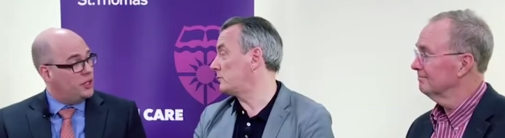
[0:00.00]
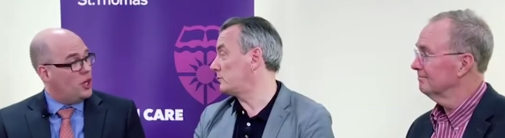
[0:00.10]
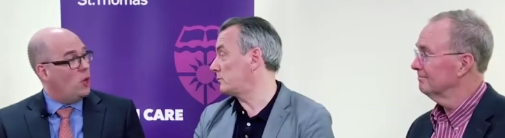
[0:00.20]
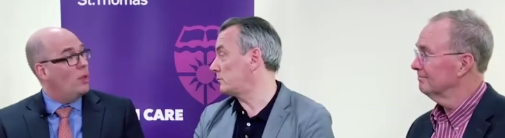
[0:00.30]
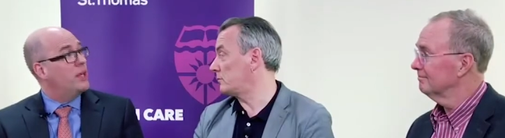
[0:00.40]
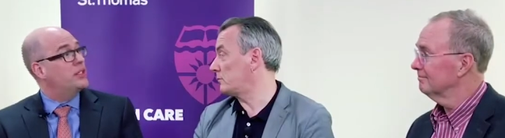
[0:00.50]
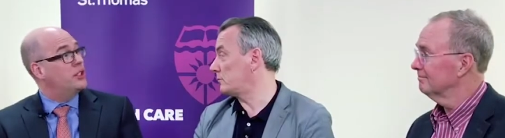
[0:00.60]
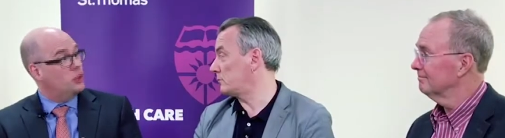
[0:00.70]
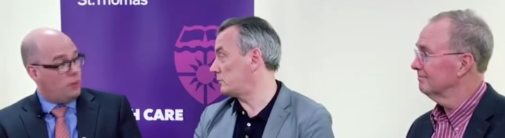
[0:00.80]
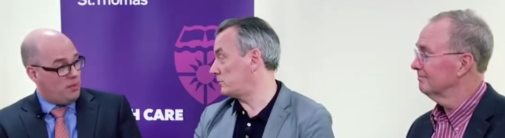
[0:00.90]
Speaker 1: to know when
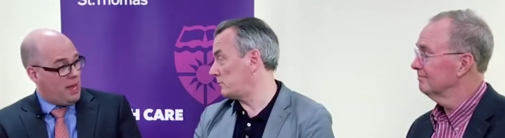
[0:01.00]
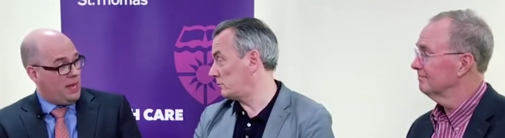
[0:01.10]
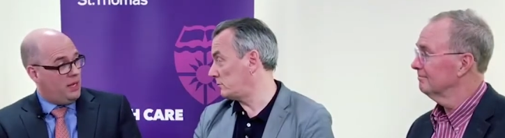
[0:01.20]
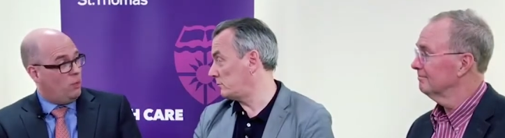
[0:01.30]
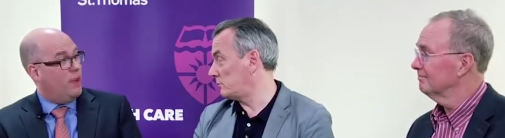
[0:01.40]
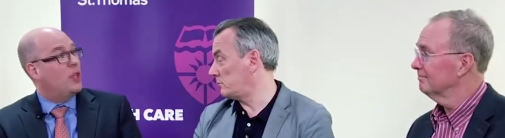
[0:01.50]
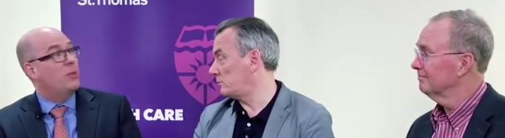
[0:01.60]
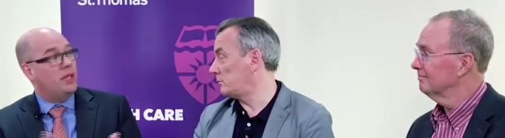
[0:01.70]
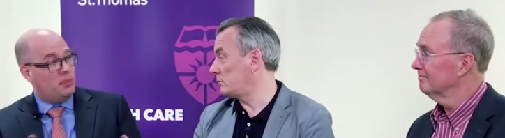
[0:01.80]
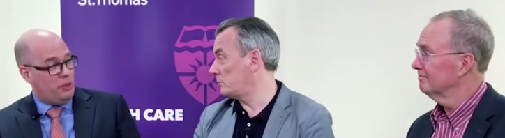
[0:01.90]
decisions mm-hmm. will be mm-hmm. made, when they'll
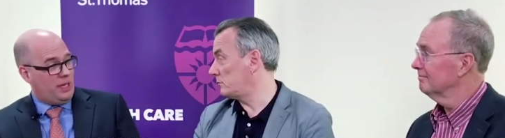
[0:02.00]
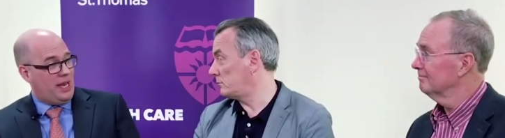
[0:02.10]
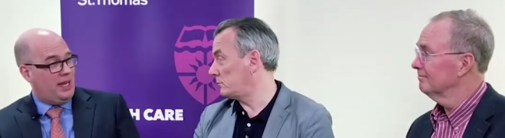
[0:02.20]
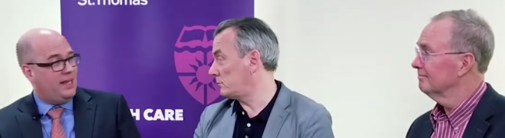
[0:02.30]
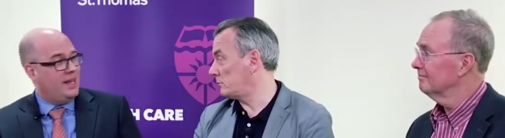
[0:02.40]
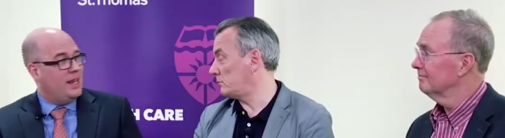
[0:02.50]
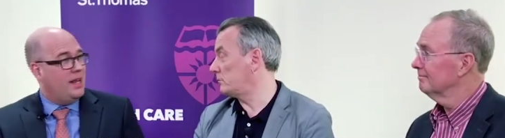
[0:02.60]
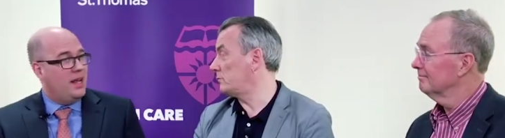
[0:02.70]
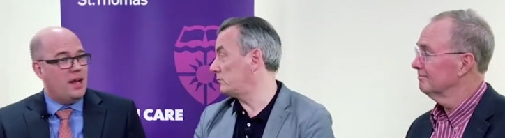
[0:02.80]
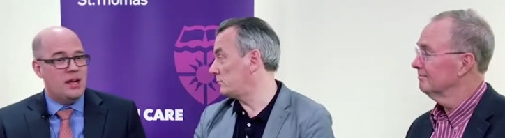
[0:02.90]
be communicated, mm-hmm.
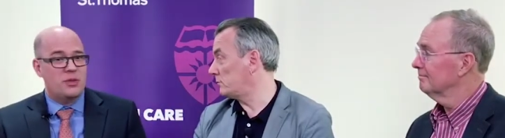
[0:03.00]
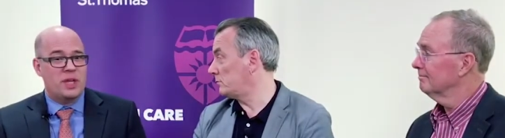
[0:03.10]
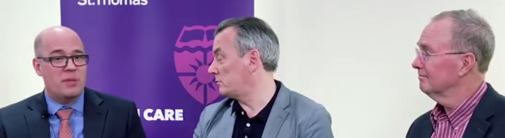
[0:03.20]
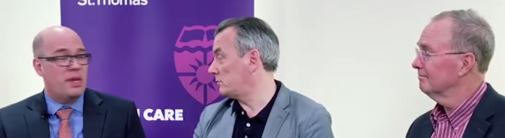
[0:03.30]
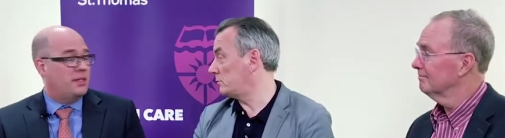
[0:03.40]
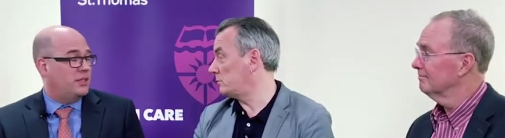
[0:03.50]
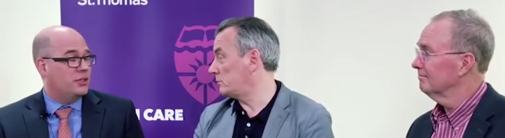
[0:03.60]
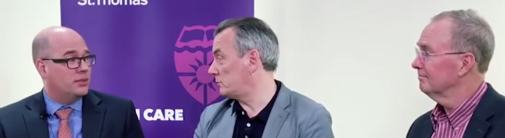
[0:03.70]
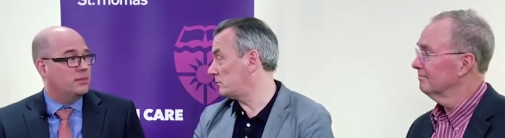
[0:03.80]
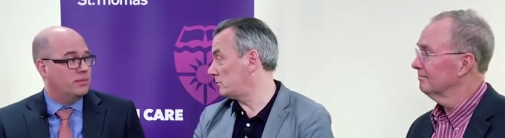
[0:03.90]
uh, so they can make
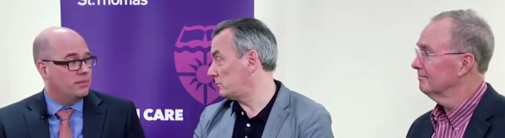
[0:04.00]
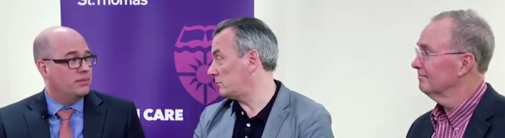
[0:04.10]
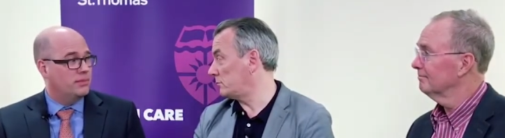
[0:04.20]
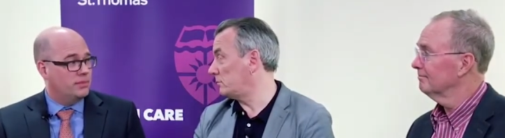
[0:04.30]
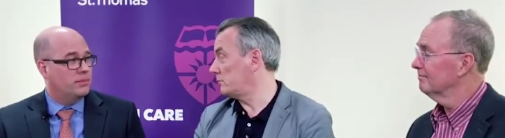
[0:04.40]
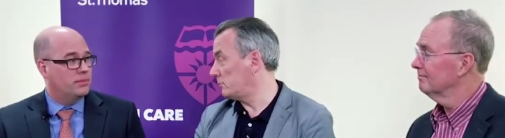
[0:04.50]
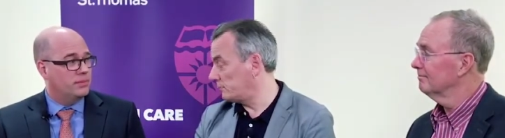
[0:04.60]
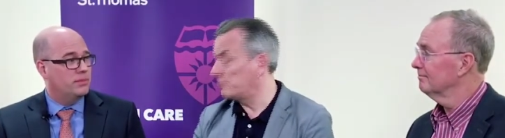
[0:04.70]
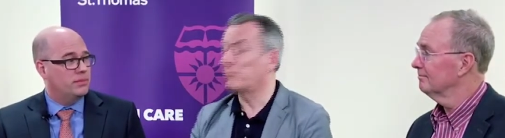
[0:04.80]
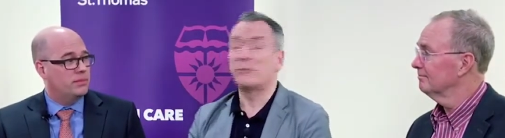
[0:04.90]
decisions. Mm-hmm.
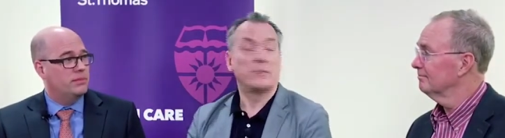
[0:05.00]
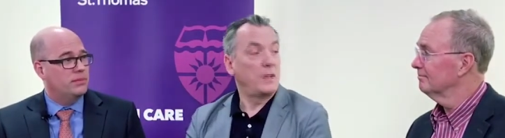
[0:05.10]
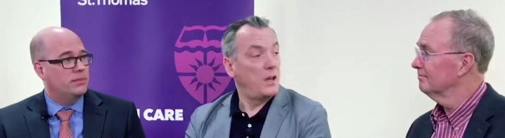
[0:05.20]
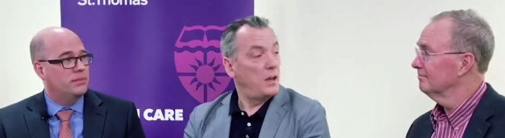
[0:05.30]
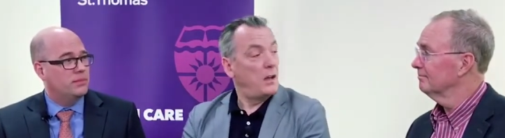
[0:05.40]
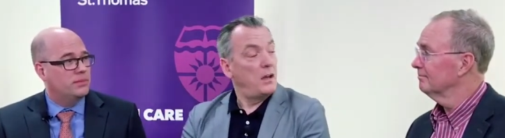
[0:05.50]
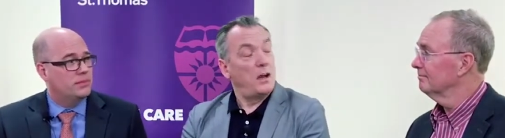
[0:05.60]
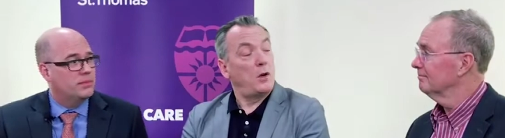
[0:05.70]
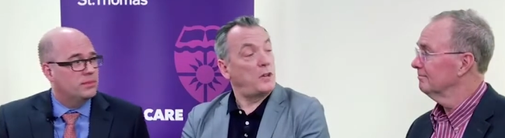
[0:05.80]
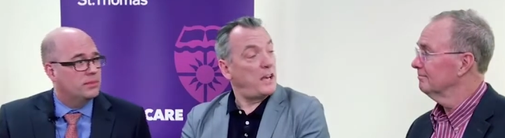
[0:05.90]

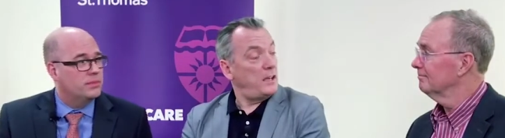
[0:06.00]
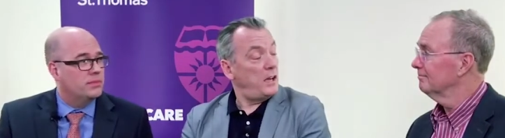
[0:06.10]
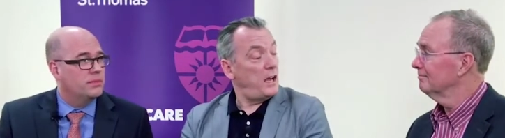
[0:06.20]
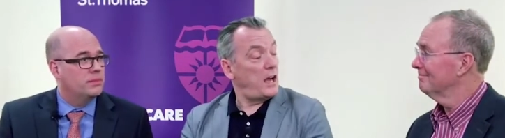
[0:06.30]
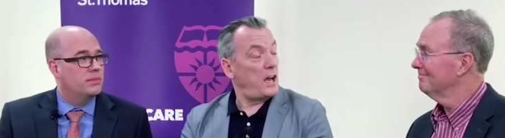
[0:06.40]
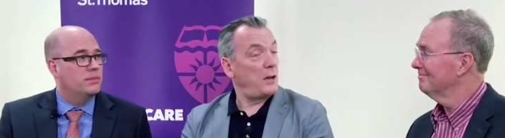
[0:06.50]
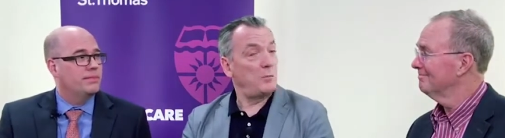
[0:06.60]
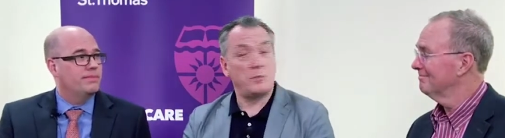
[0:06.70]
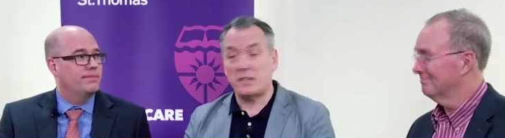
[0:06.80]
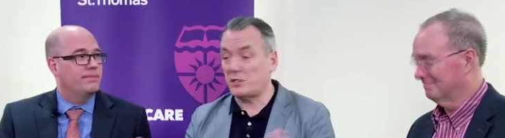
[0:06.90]
Speaker 2: Okay.
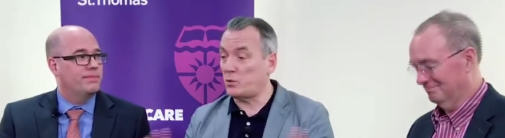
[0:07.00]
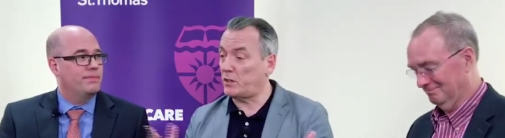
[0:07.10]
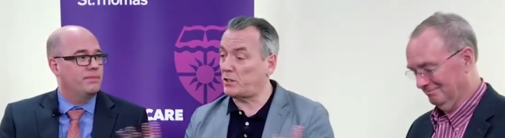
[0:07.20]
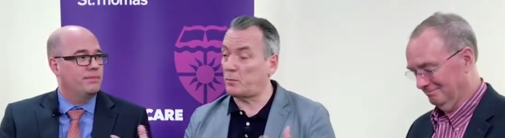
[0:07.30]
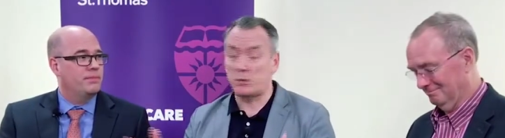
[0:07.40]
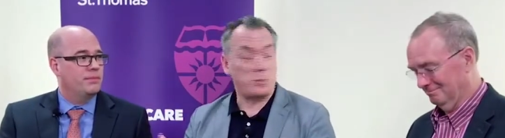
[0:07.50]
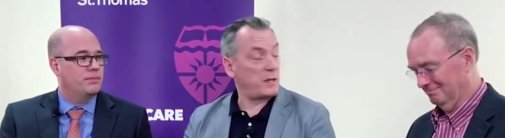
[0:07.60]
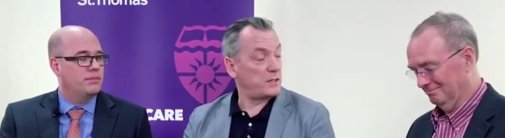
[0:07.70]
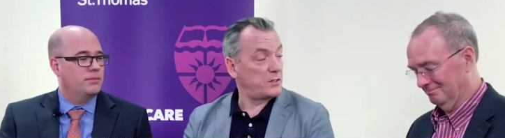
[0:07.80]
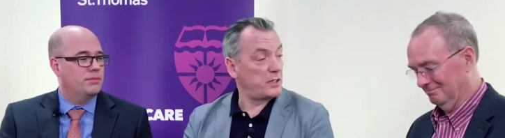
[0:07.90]
Um, let's switch
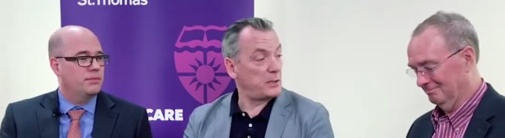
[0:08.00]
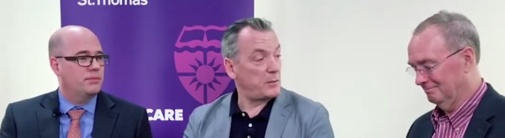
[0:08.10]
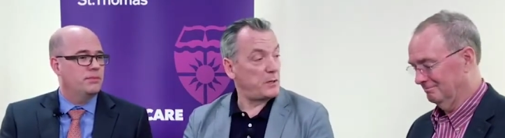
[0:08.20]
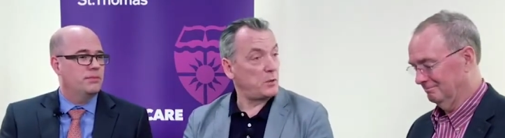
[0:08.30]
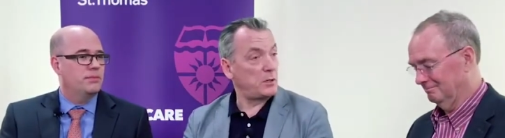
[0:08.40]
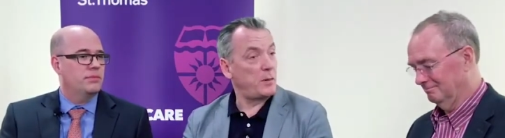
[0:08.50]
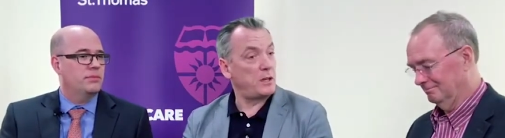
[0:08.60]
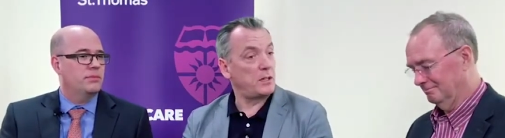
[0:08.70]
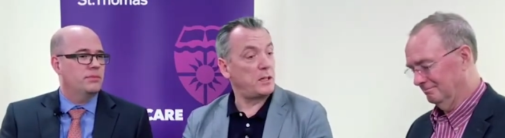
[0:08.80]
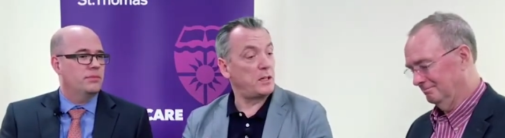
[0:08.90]
perspectives a little bit. What
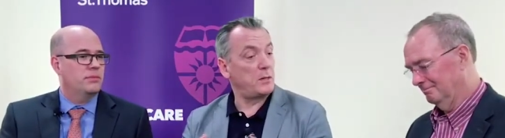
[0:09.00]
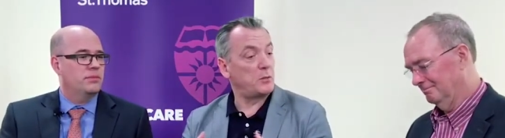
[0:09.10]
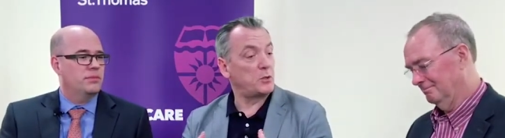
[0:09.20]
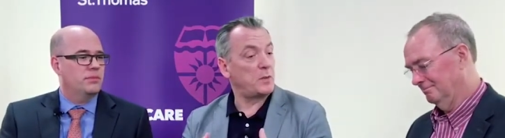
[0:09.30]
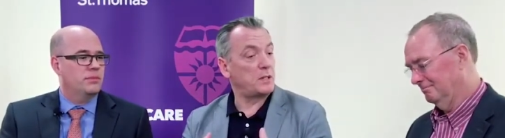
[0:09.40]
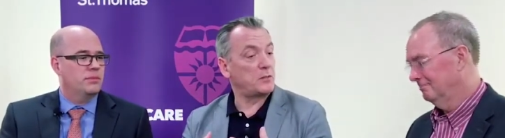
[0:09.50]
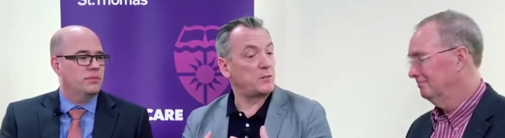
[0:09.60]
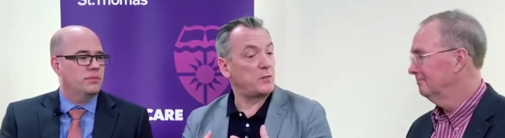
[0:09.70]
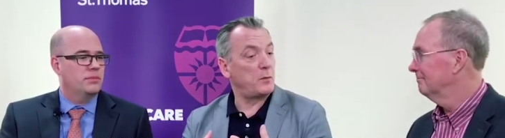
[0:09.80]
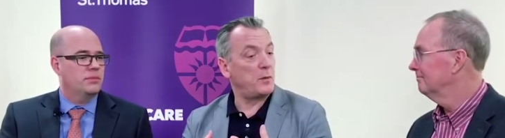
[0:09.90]
about uh, perspectives
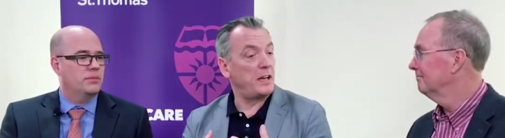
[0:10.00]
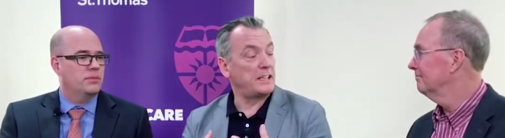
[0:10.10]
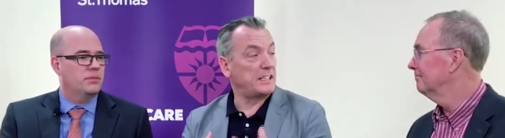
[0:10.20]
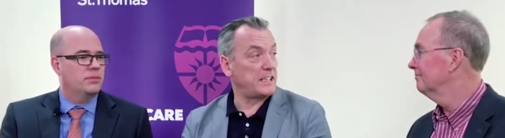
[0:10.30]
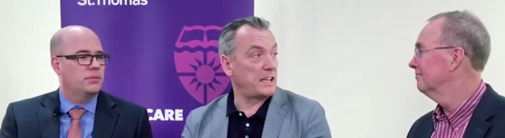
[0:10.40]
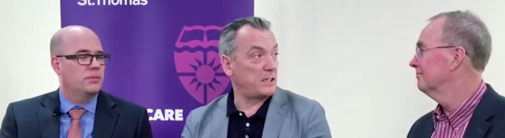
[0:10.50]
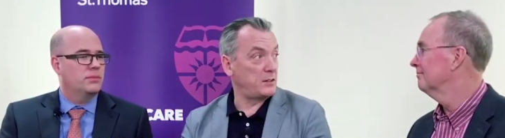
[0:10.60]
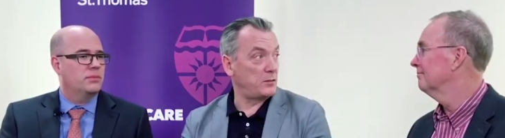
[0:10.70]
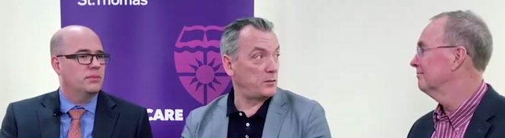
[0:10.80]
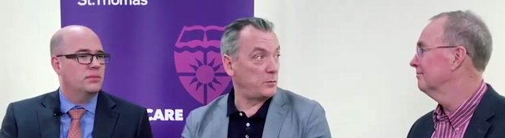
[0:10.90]
from an
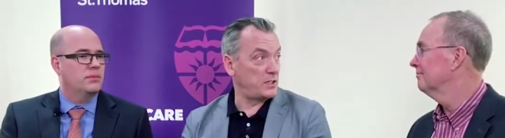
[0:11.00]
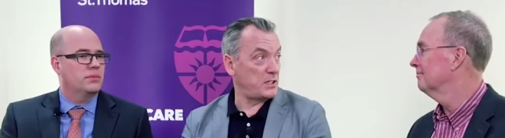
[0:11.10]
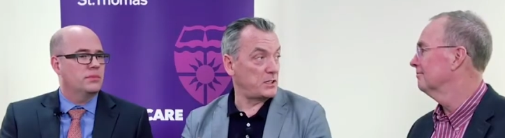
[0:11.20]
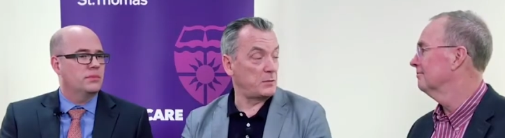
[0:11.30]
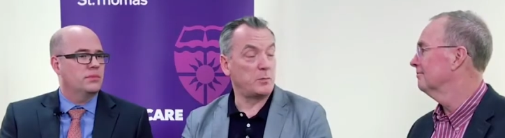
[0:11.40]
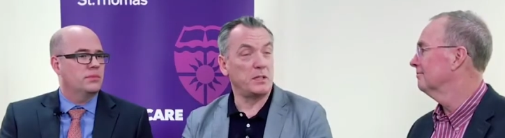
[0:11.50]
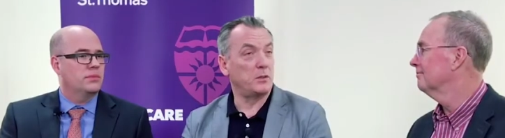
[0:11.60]
executive position? Be